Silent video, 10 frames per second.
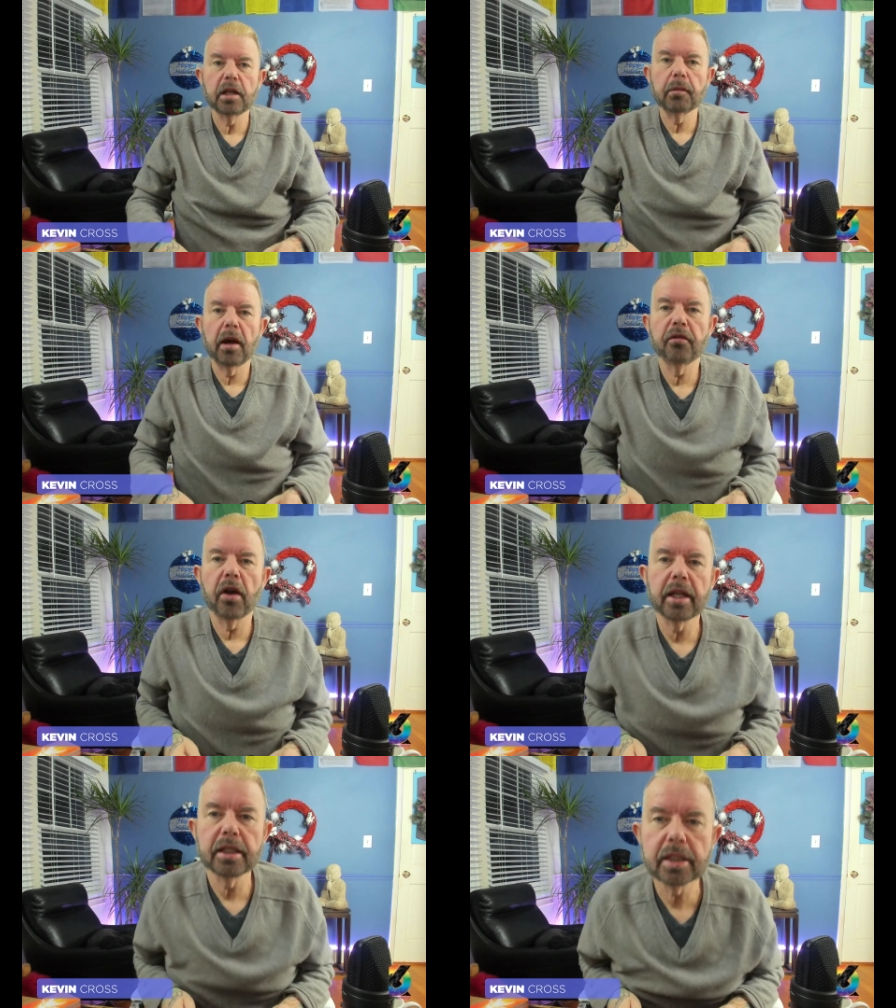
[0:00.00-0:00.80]
you, my
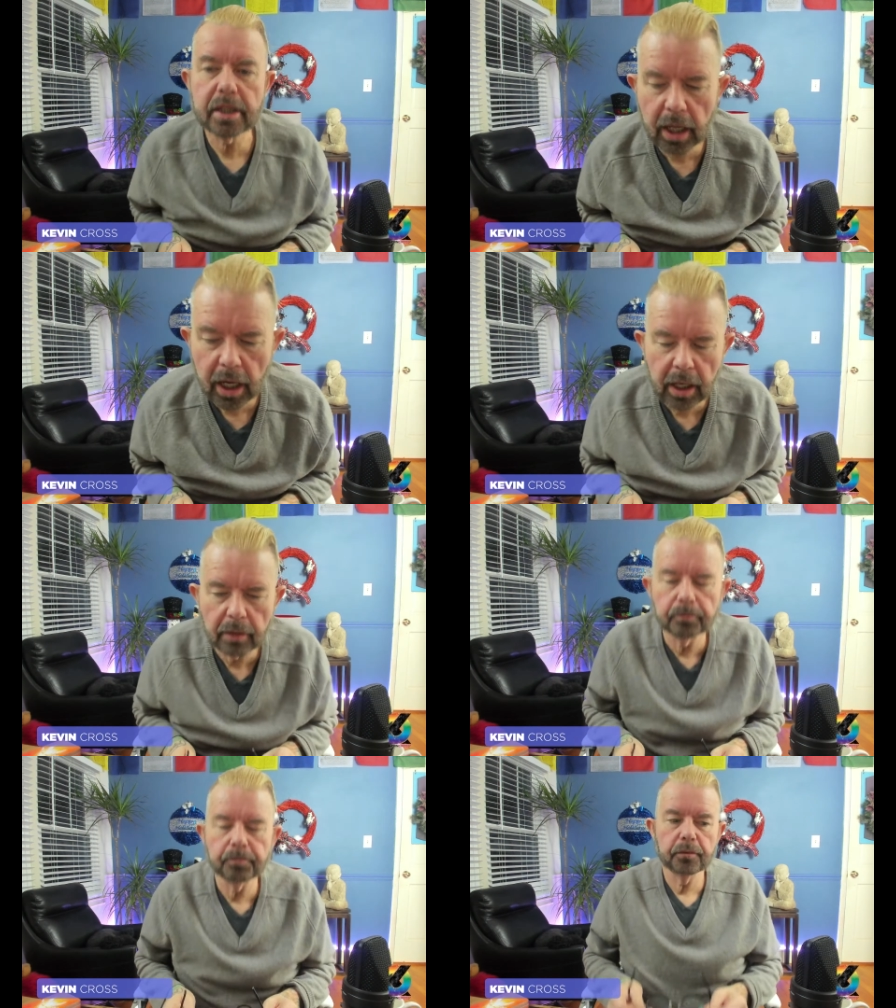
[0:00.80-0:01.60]
friends.
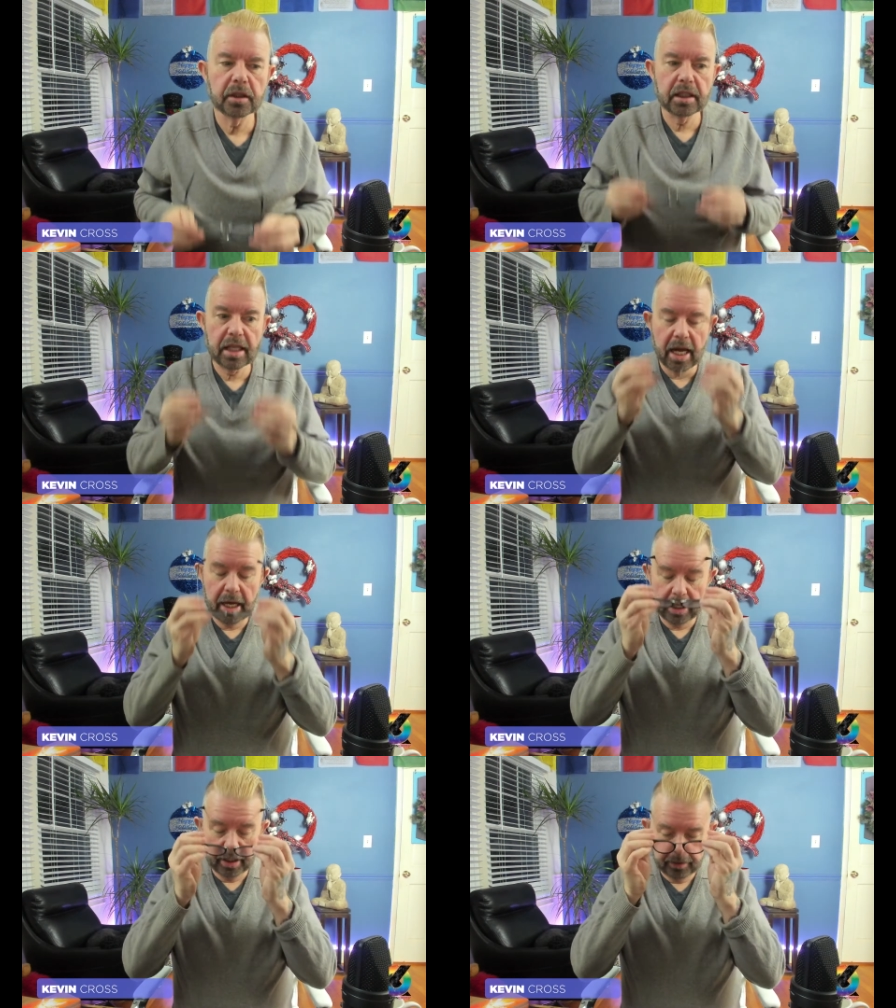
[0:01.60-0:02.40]
Um,
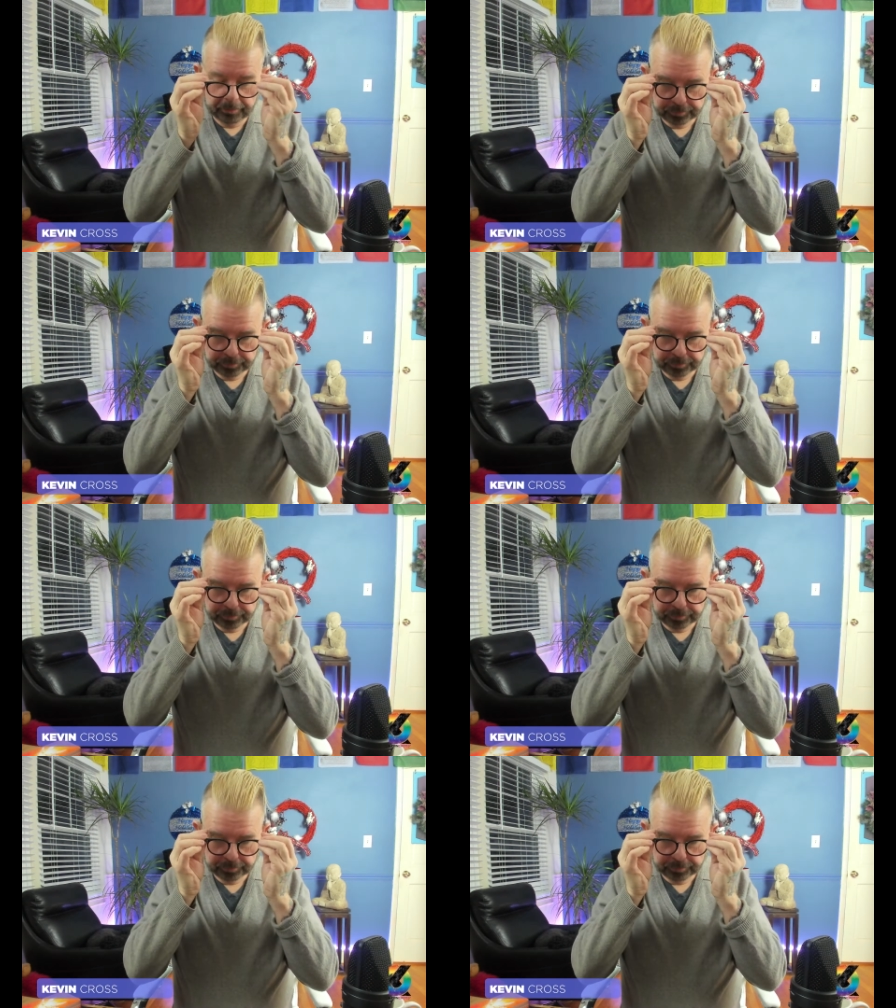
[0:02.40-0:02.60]
today,